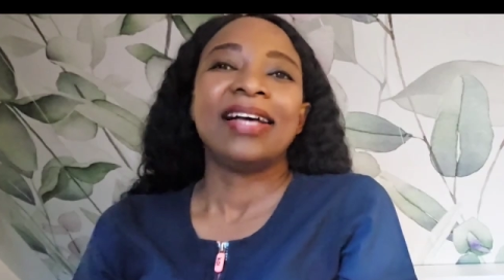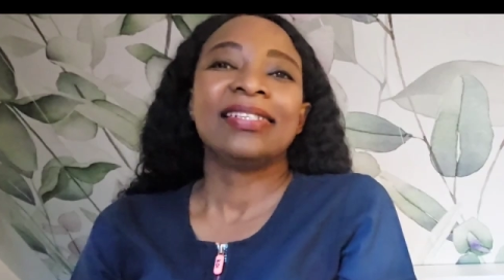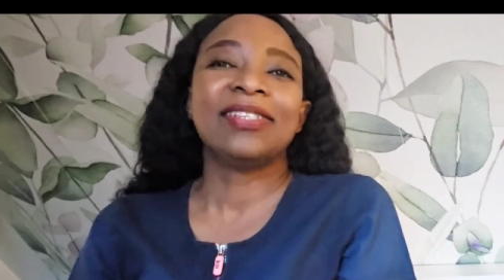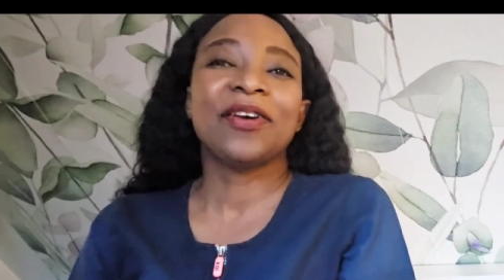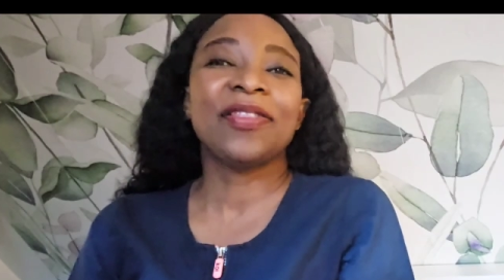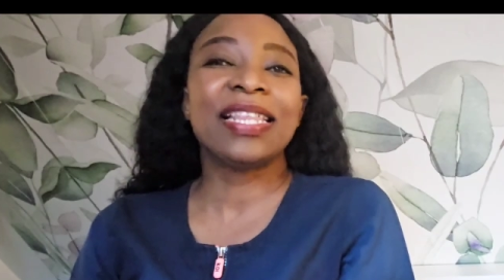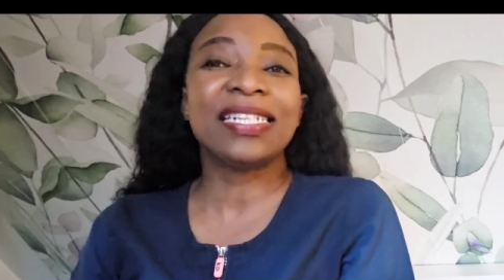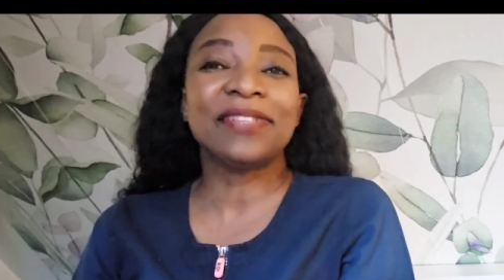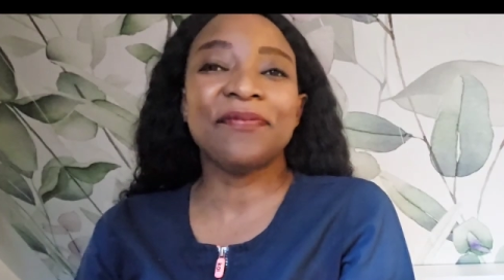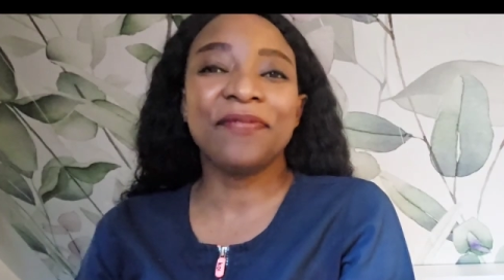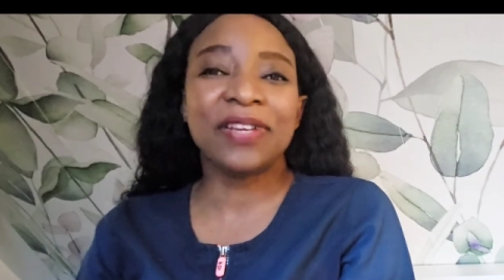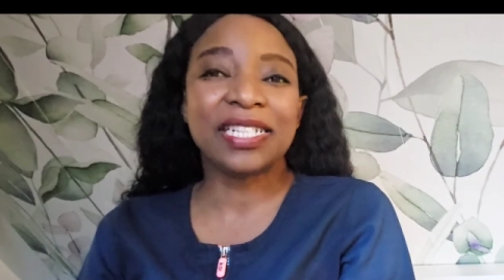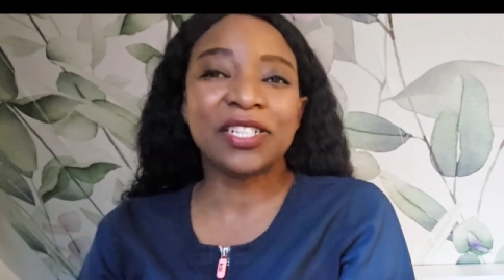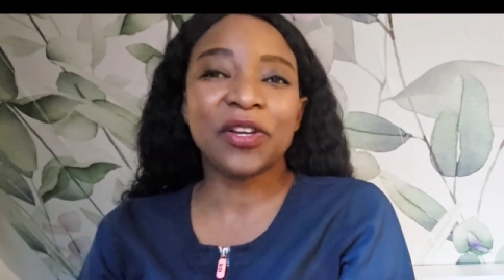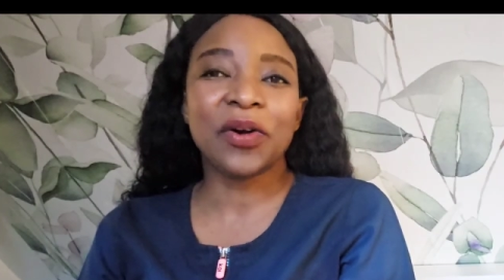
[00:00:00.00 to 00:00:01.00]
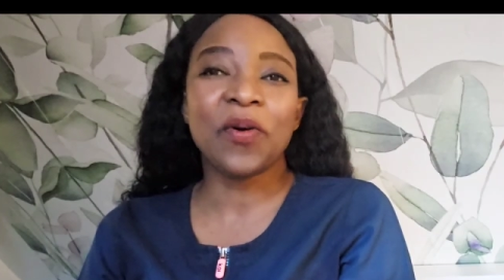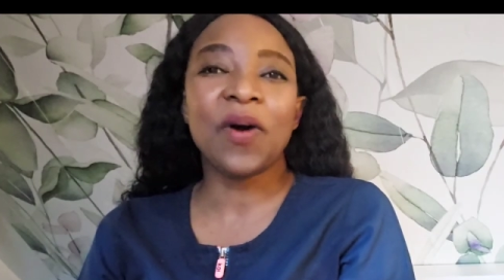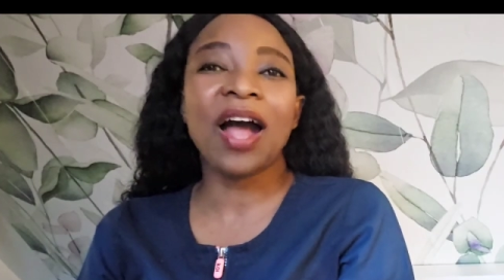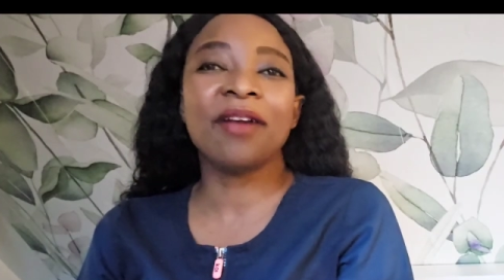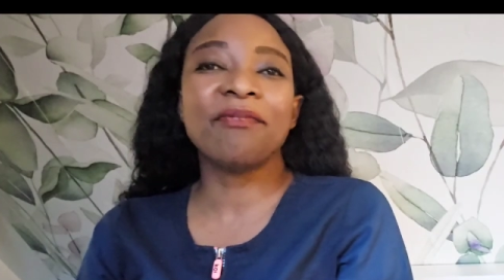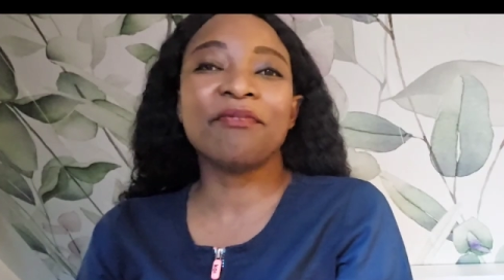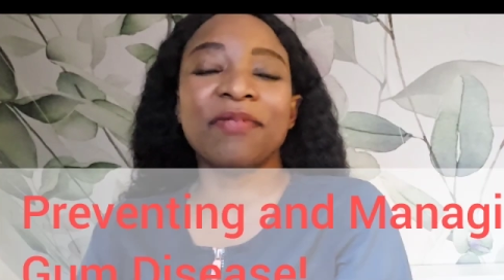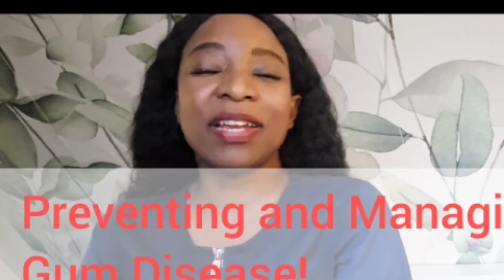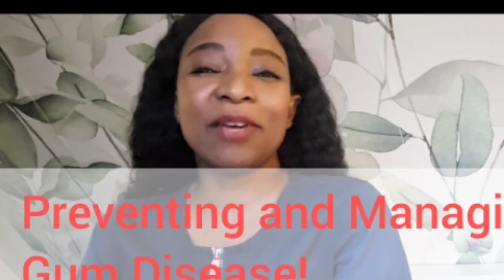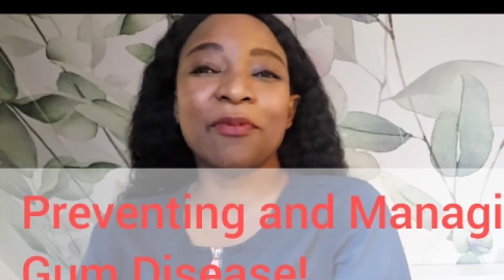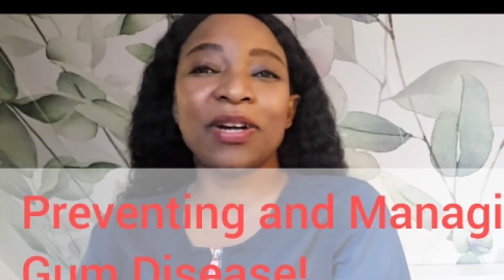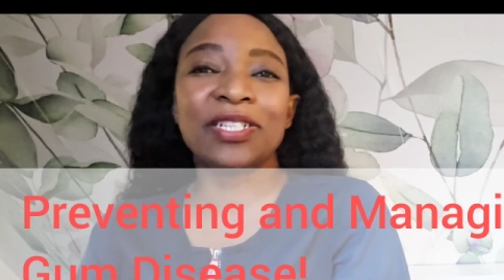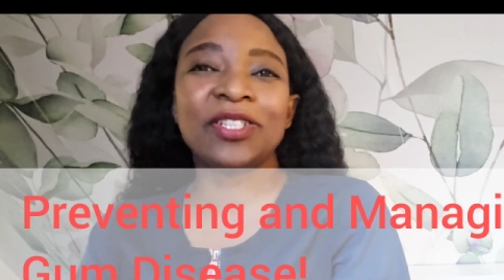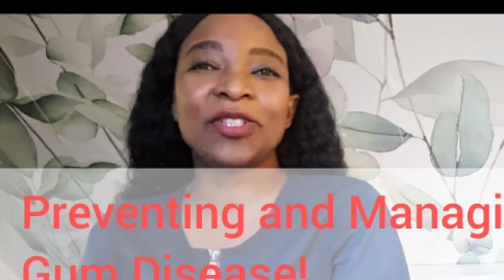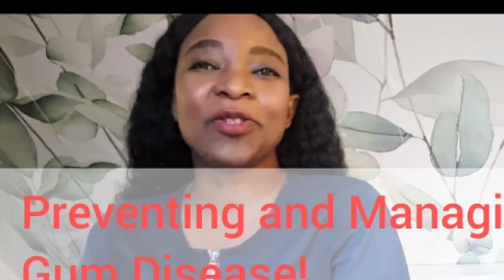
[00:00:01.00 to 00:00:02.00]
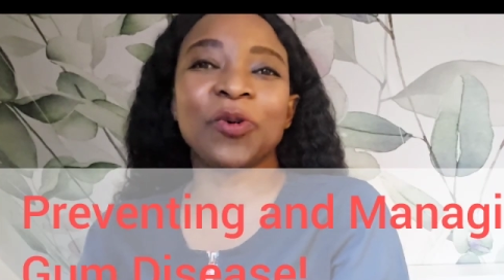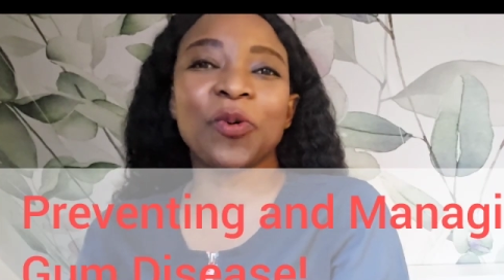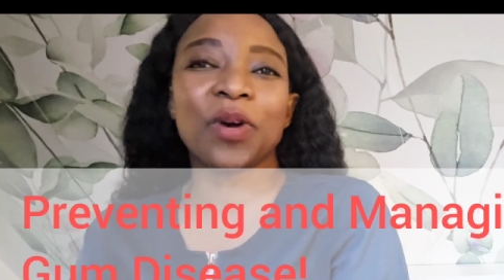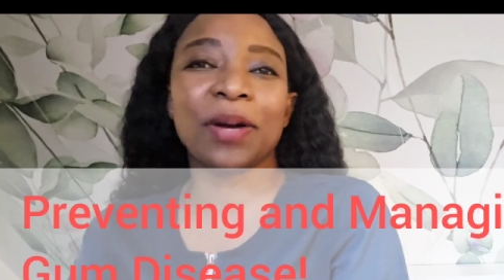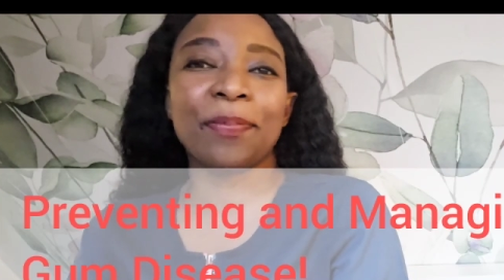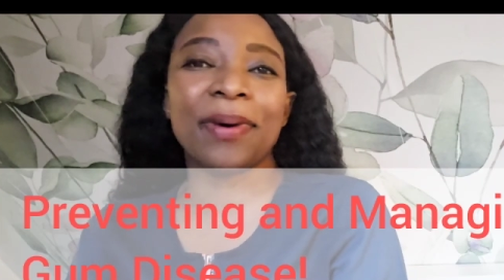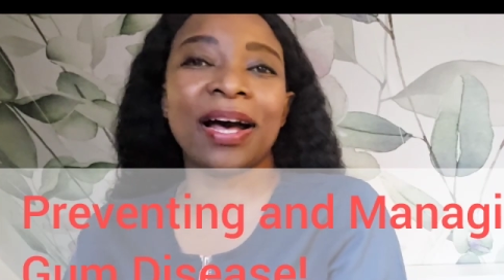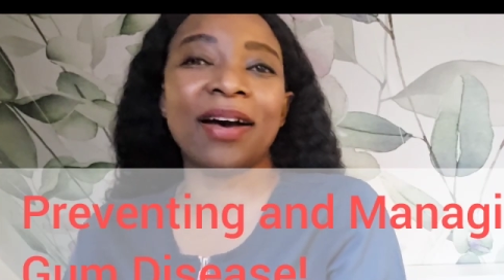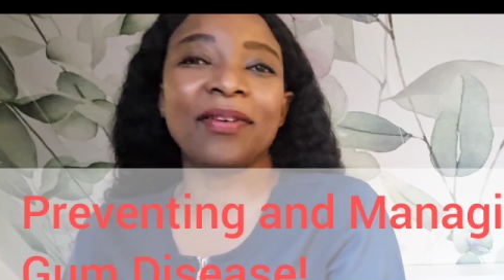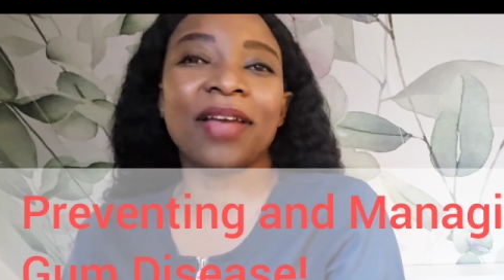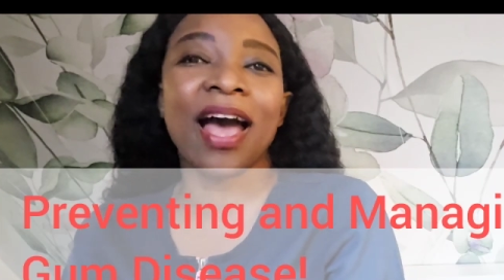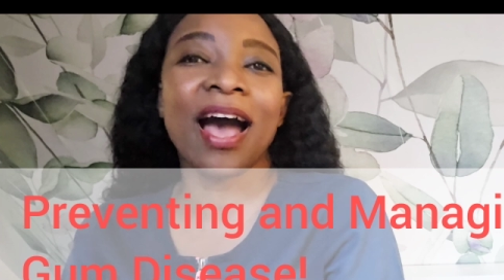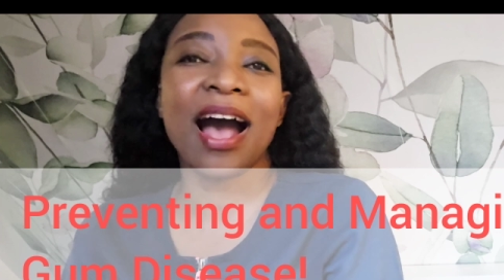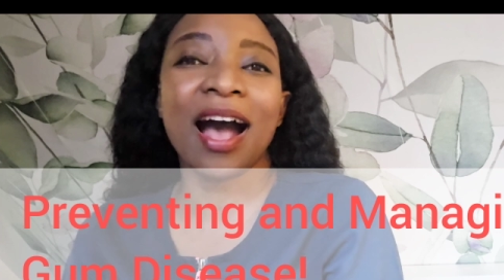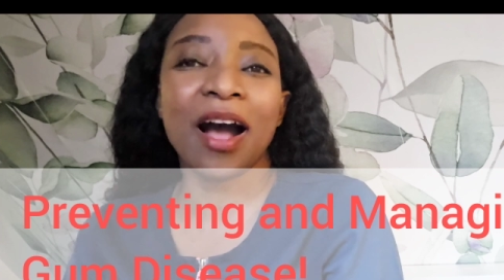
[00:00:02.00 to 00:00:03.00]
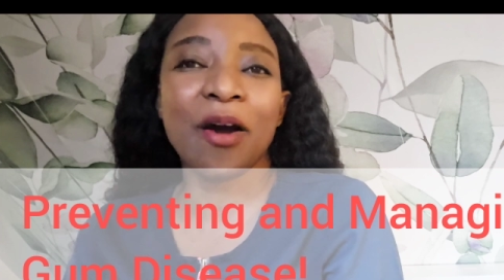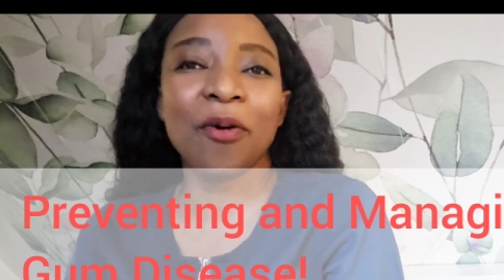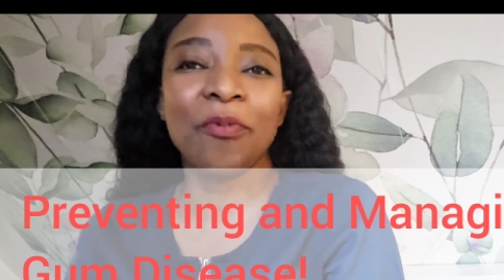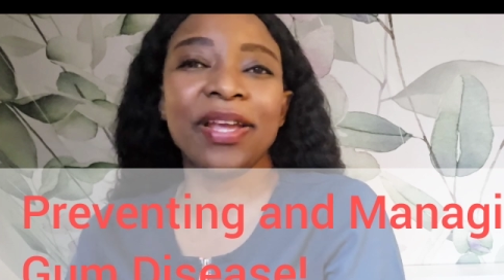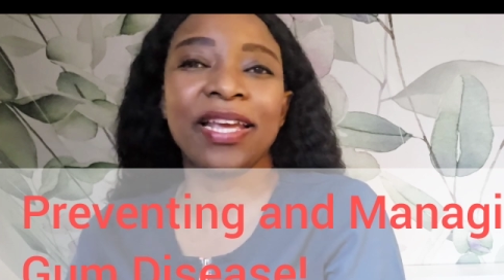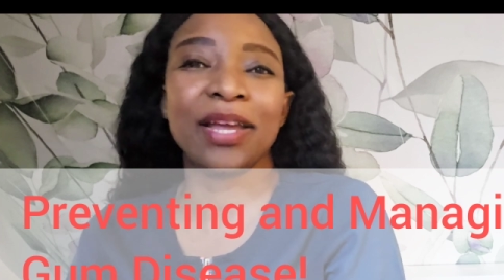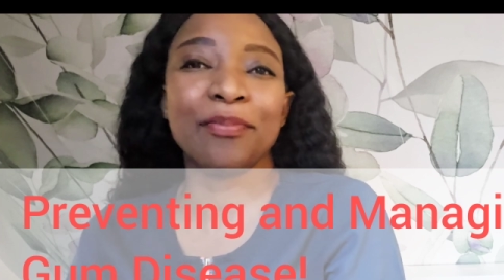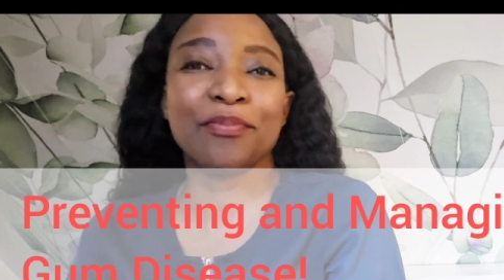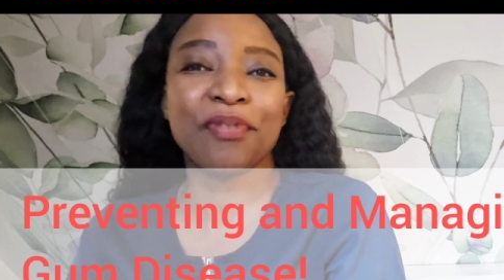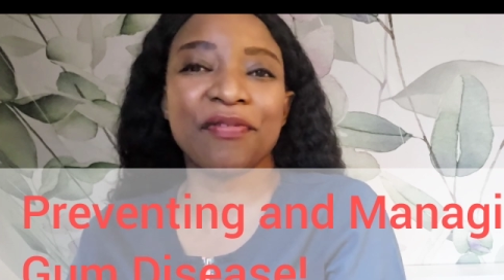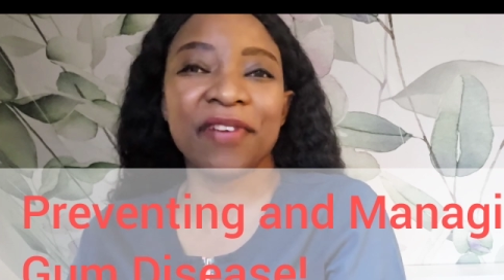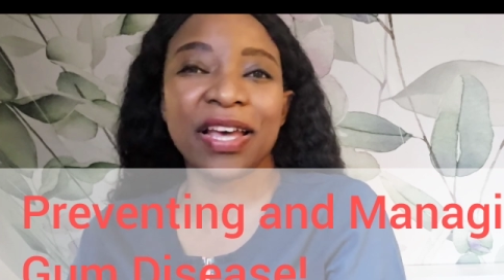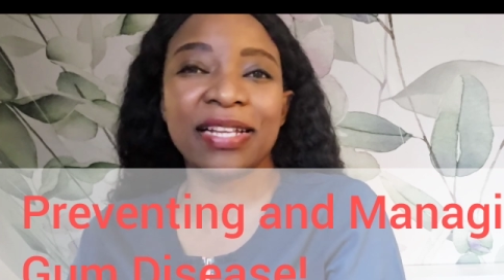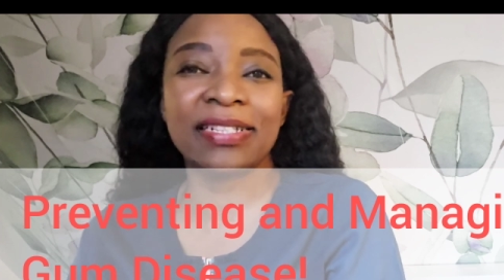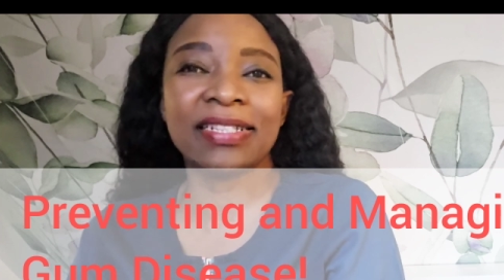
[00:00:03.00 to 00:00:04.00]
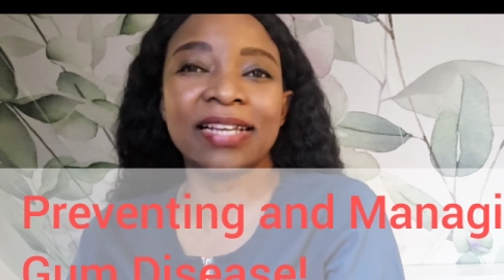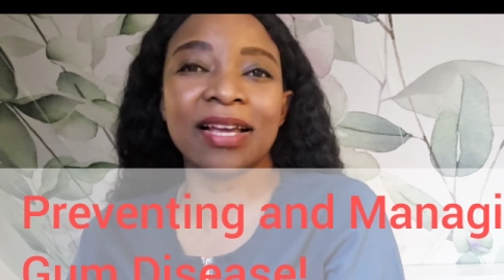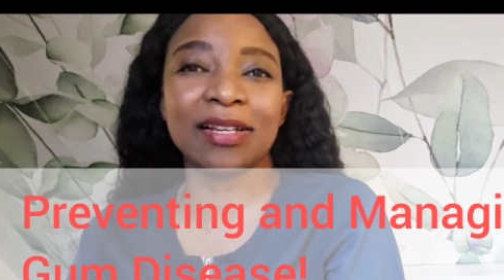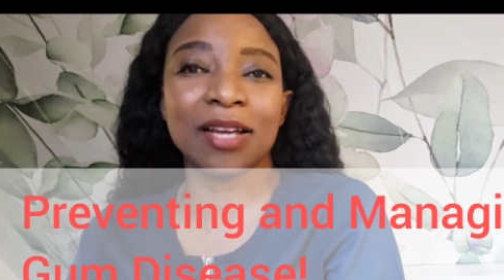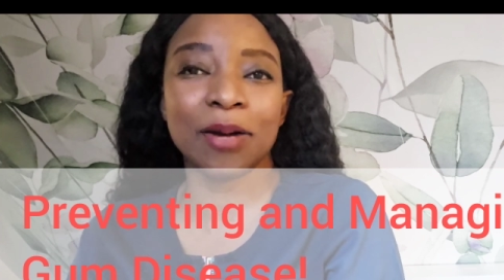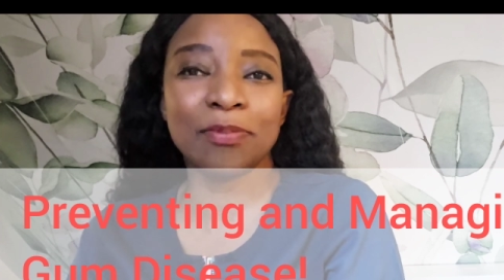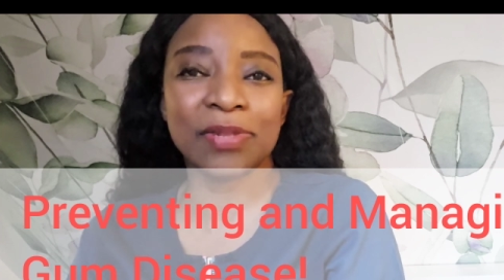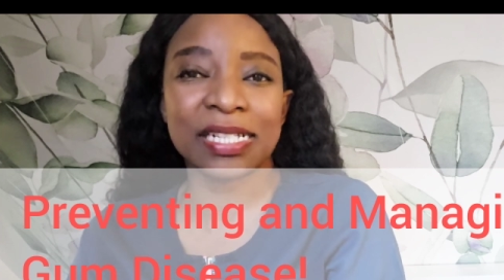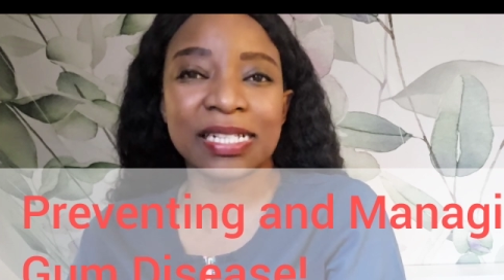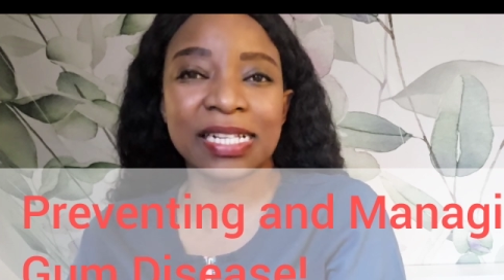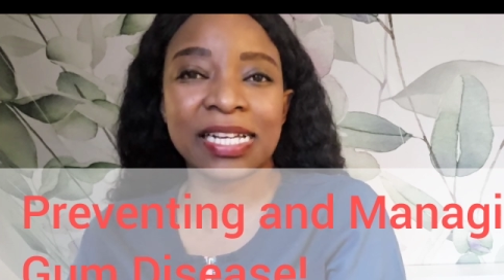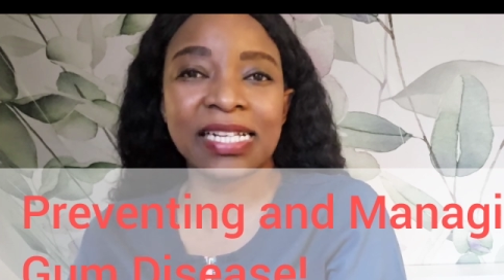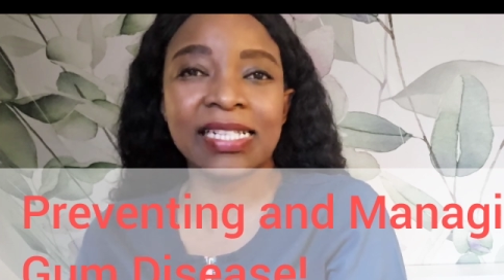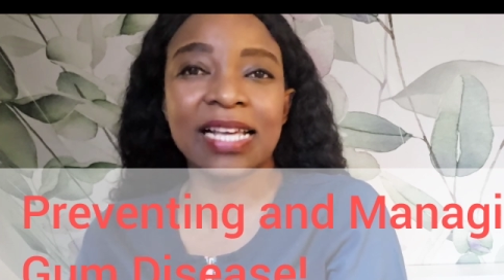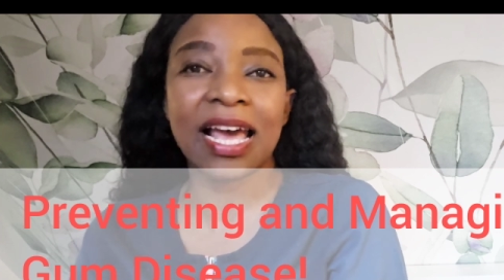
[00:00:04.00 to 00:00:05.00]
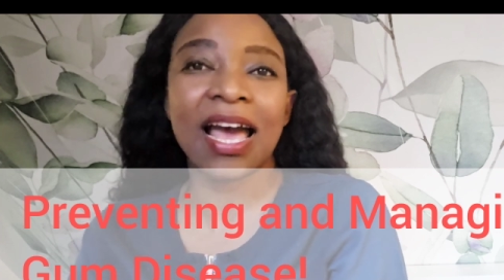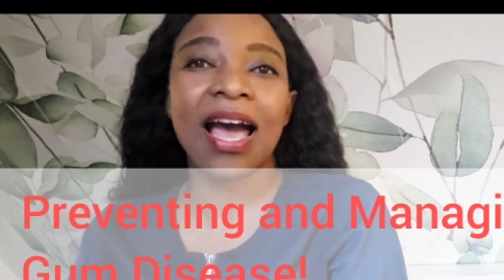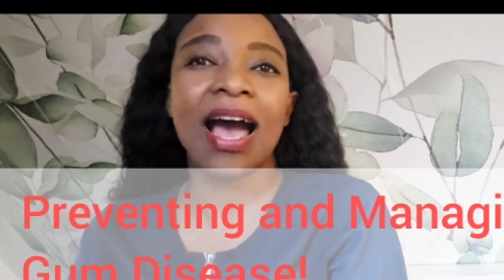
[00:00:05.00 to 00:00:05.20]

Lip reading: So in this video, I really want to talk about how we can prevent gum disease,